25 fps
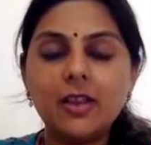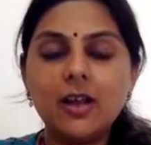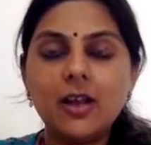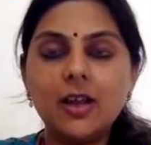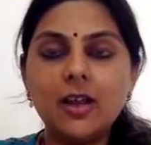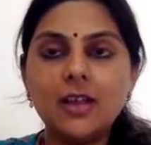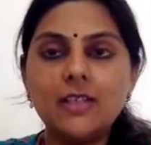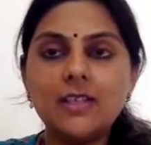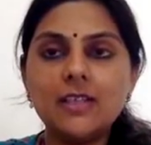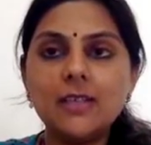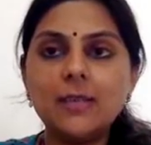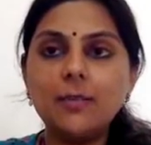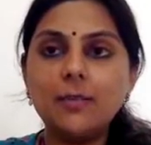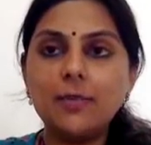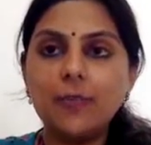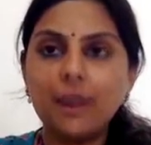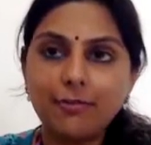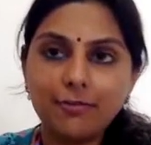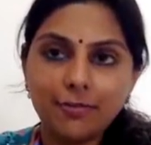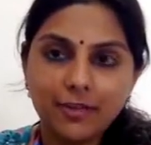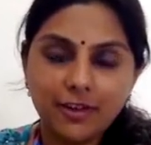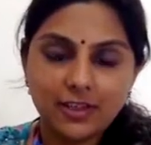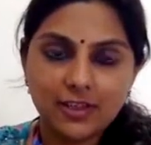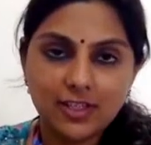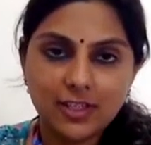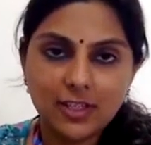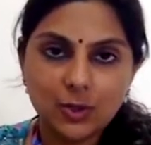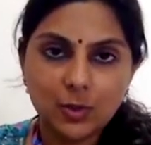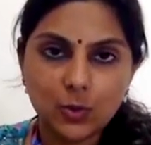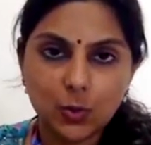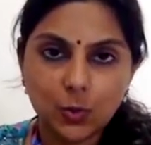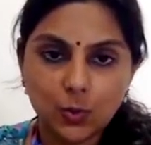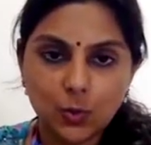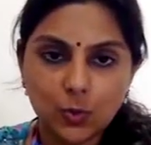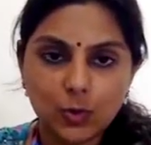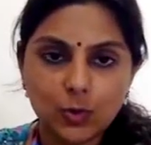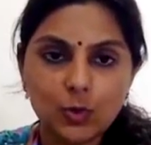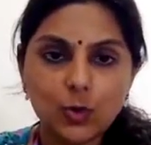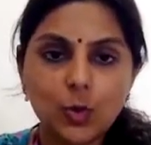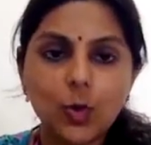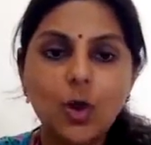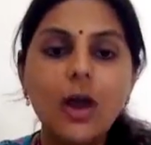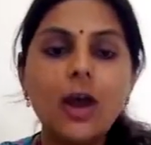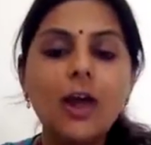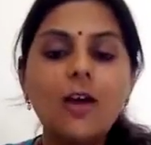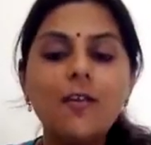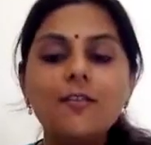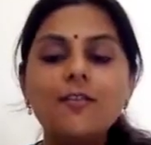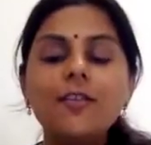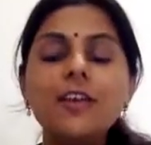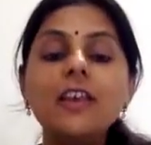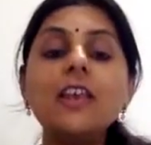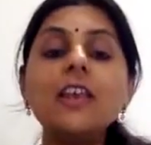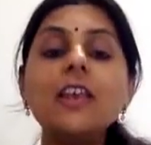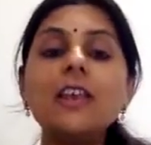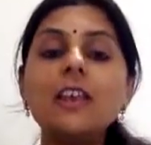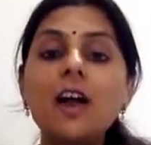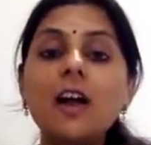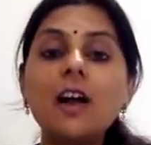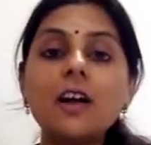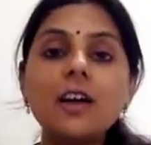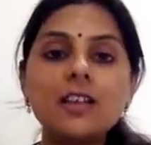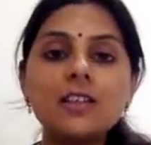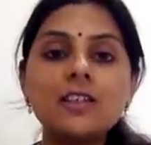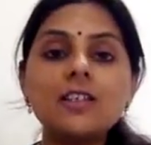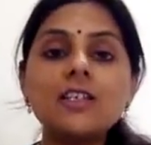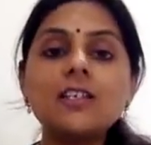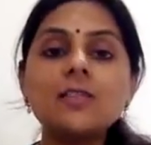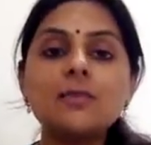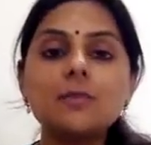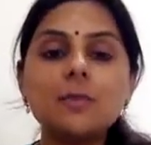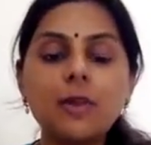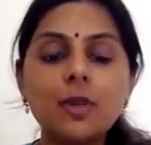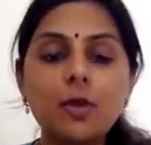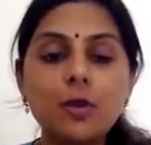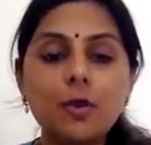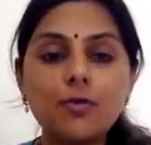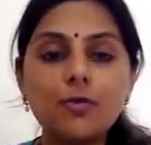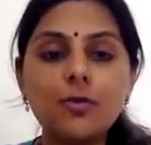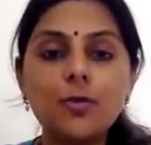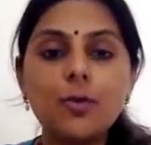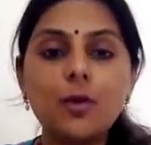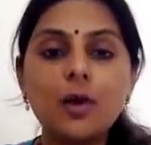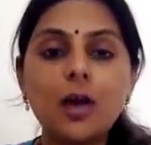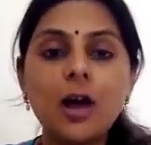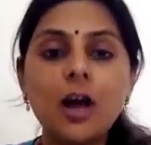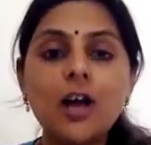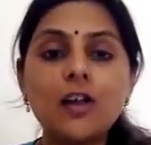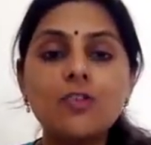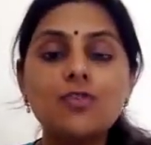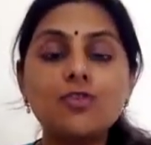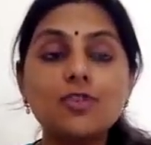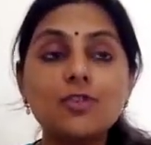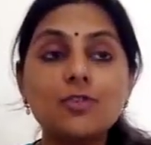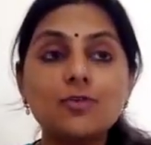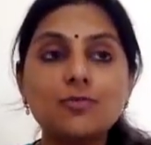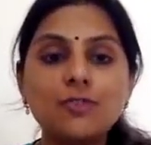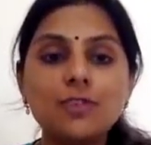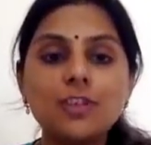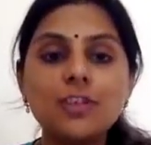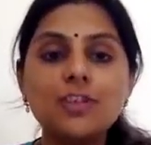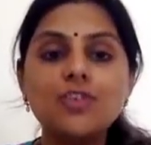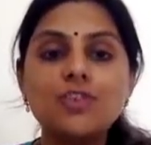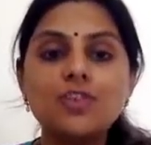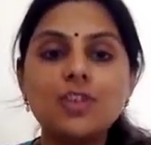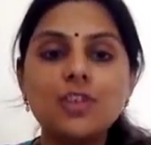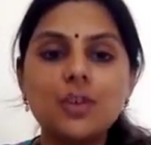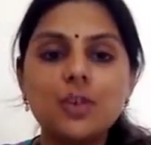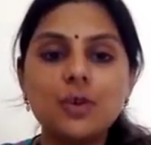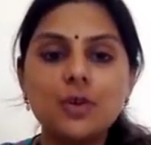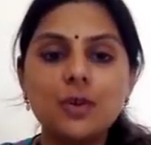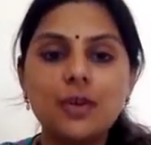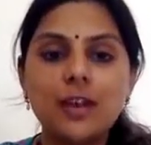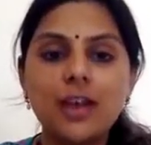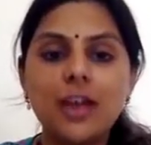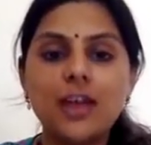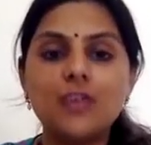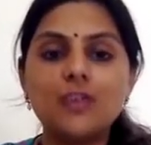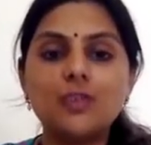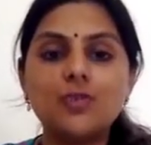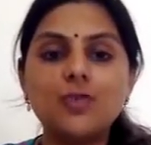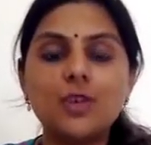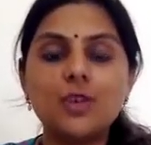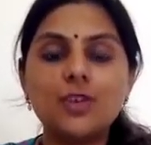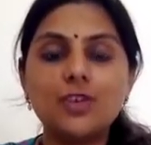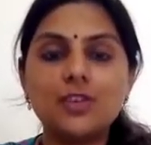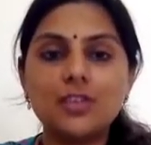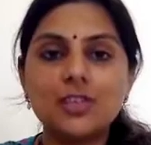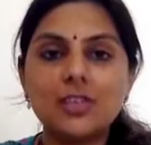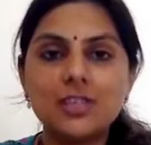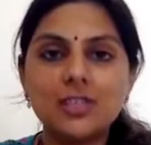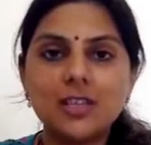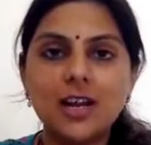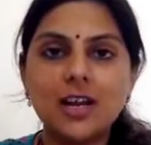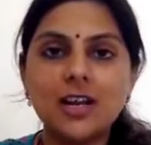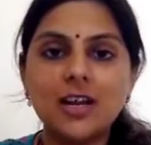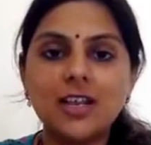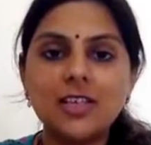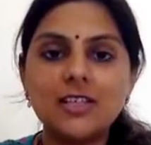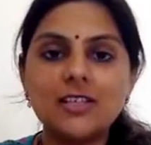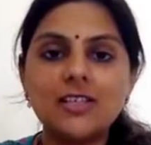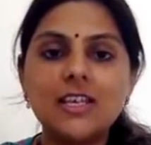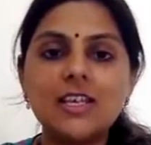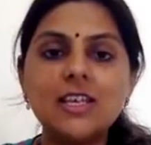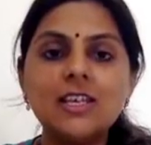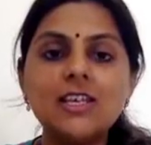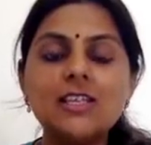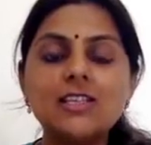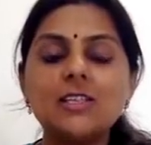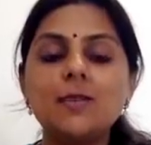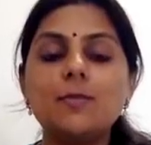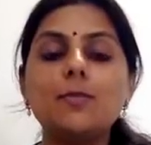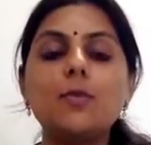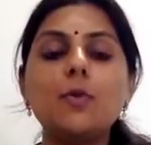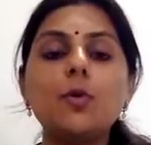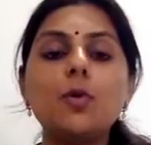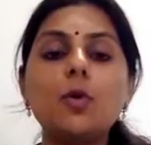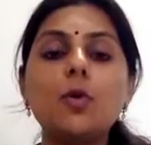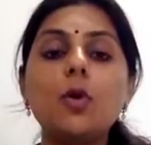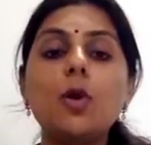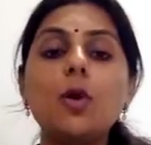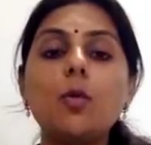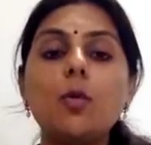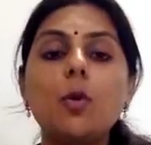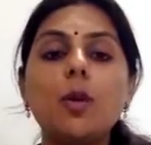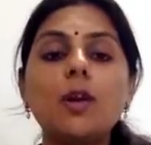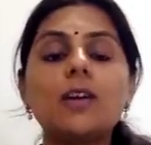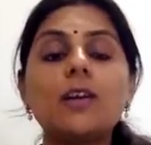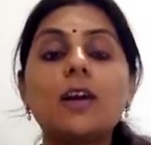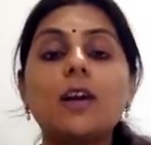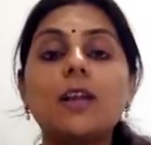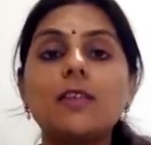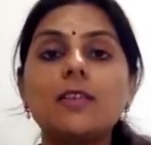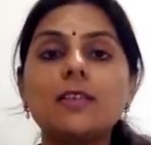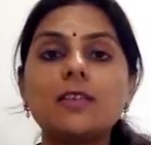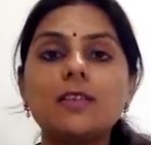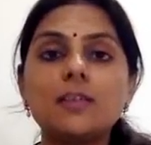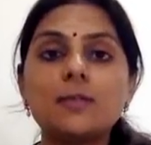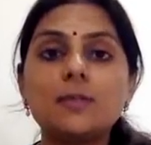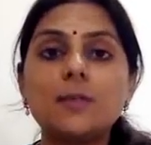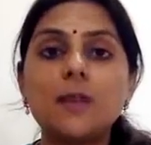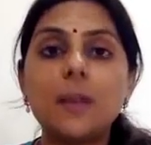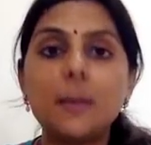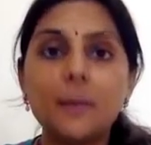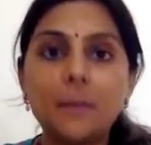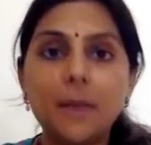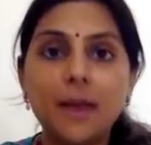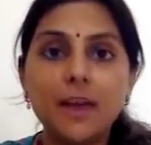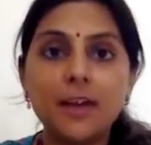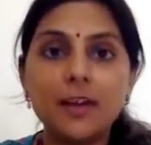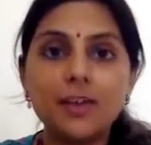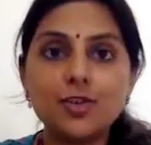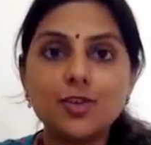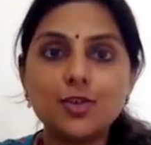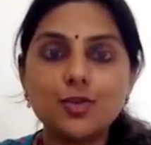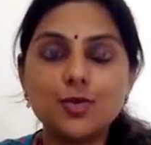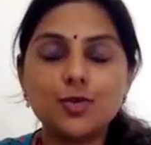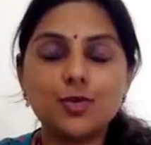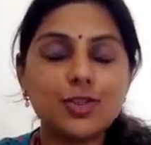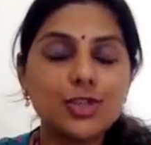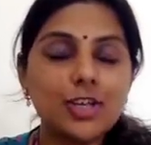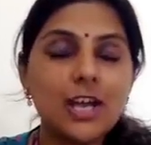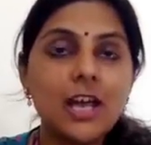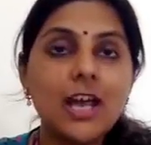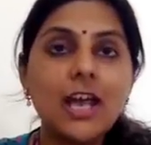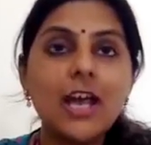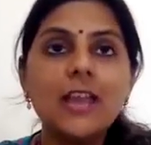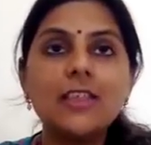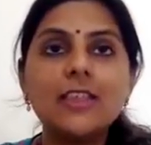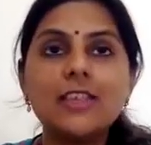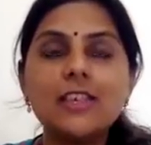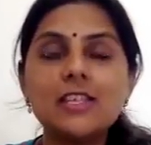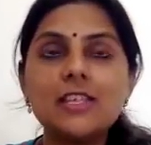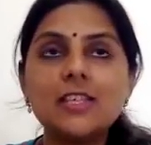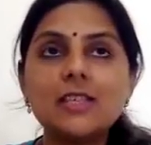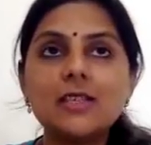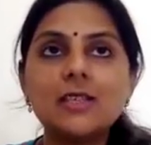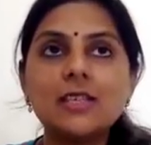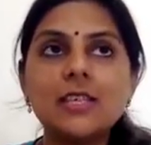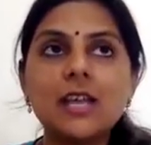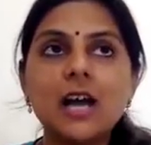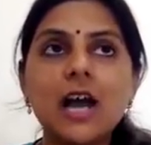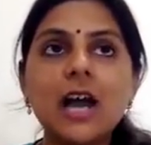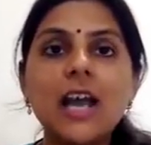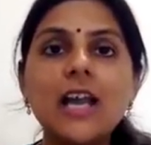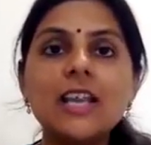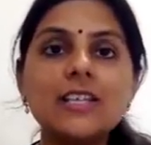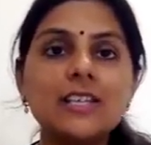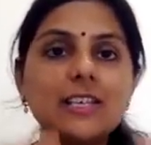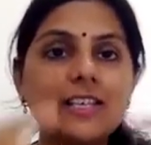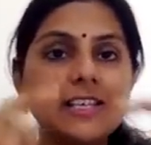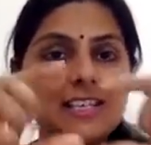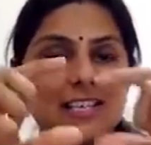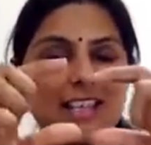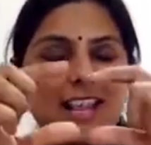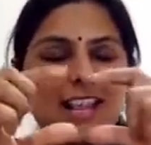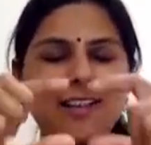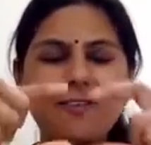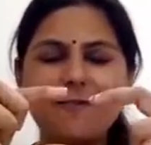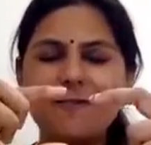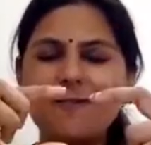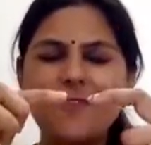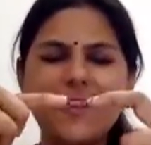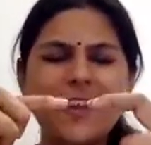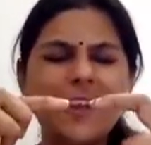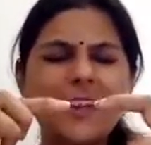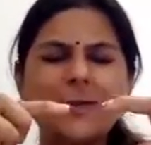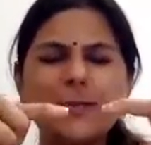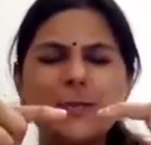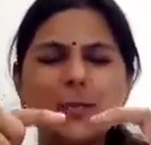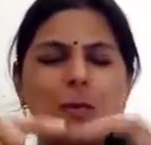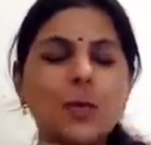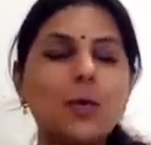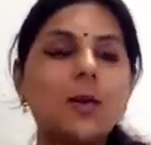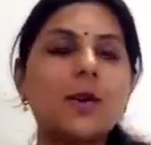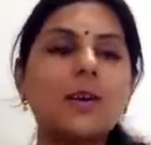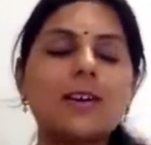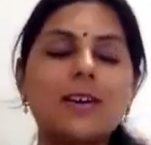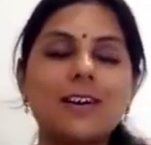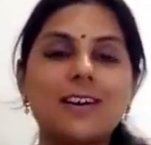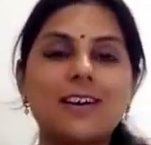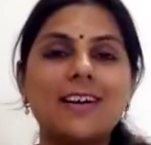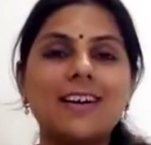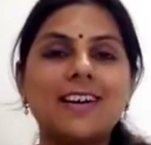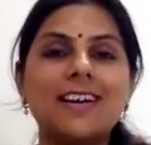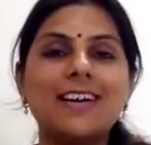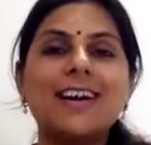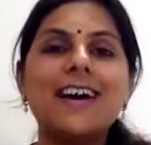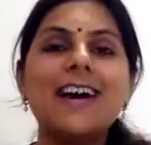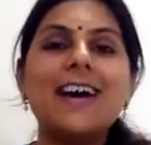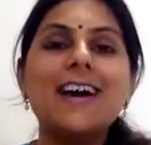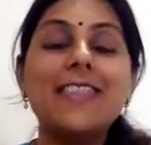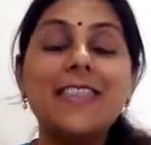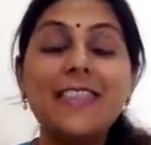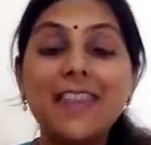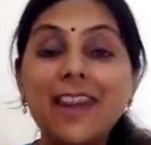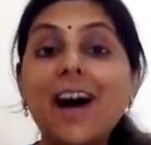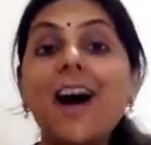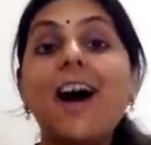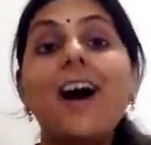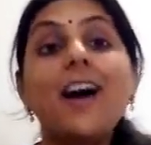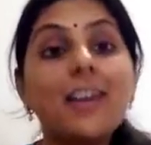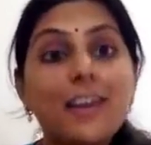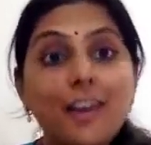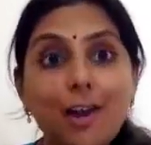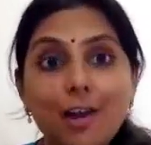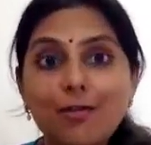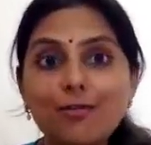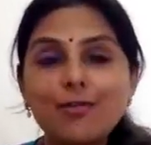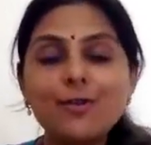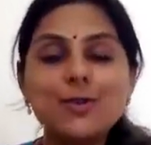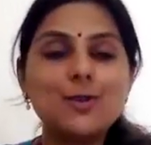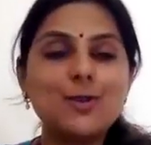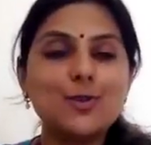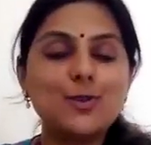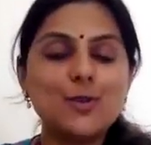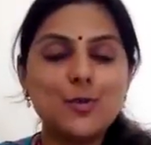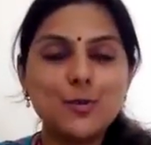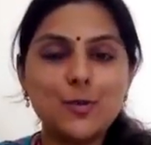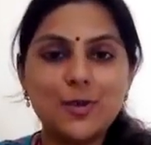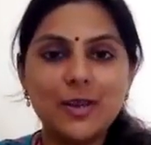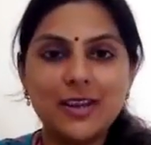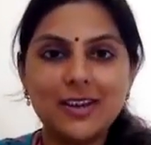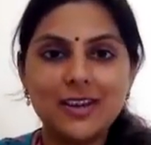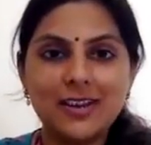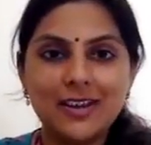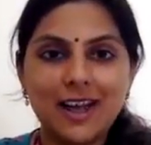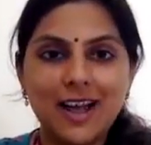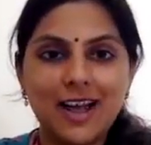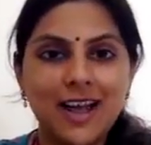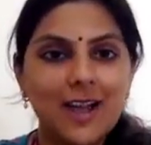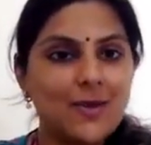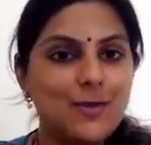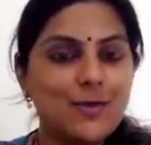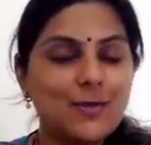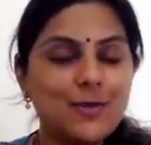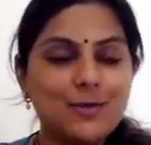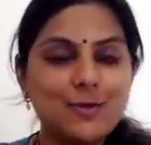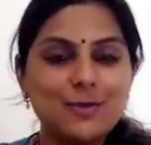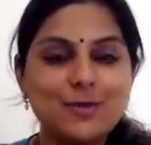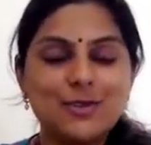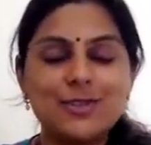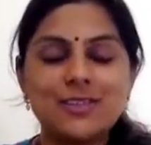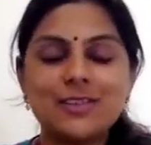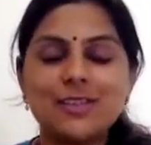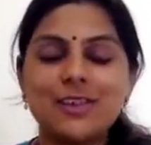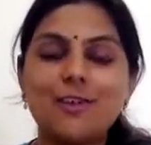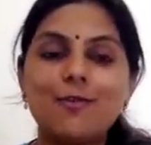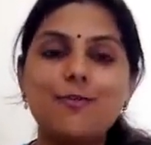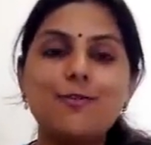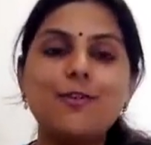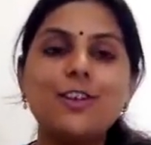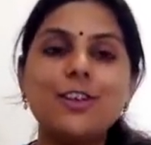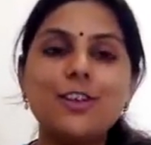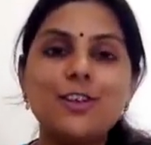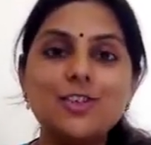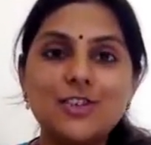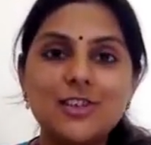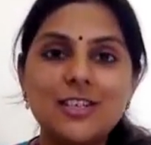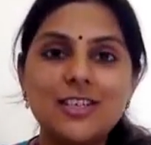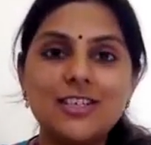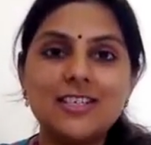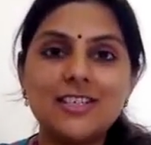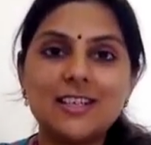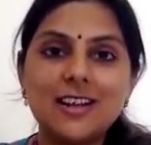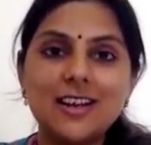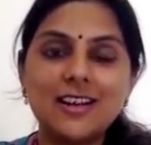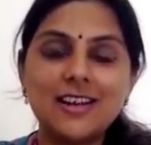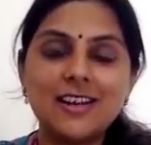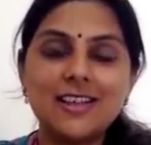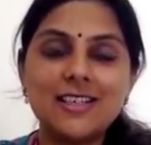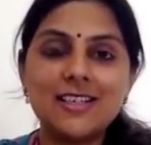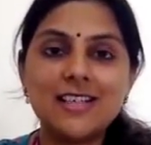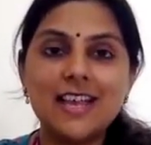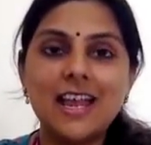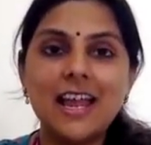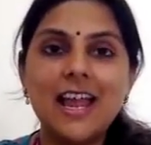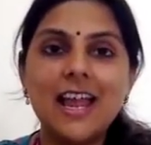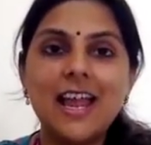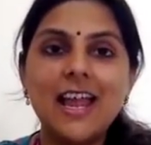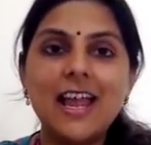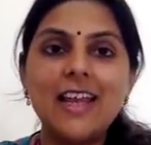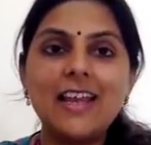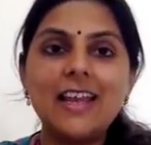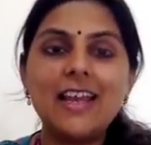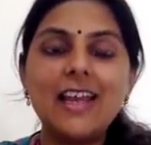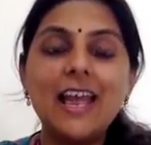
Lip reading: some references also. Very young, and since many of you are just finishing your graduation studies, there is a book called What Color Is My Parachute? This it's like a fat book that I referred to when I was finishing studies, and